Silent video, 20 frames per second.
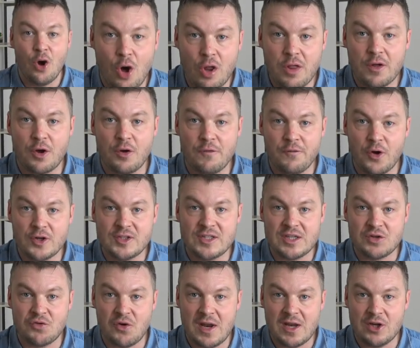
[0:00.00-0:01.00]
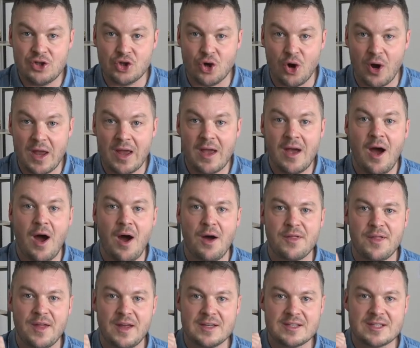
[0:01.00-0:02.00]
Other good voices really enjoy
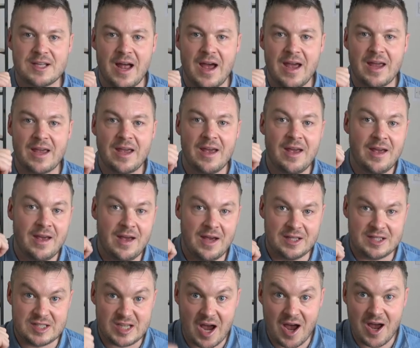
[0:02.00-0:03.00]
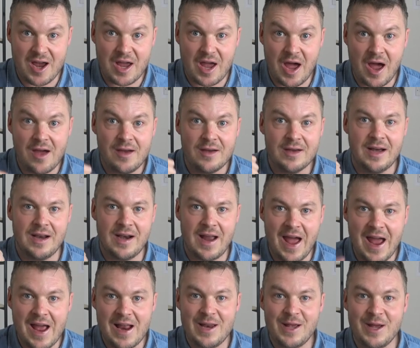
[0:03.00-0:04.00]
are things like a tiger, an
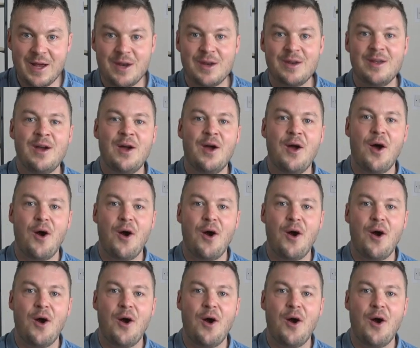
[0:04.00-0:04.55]
alien,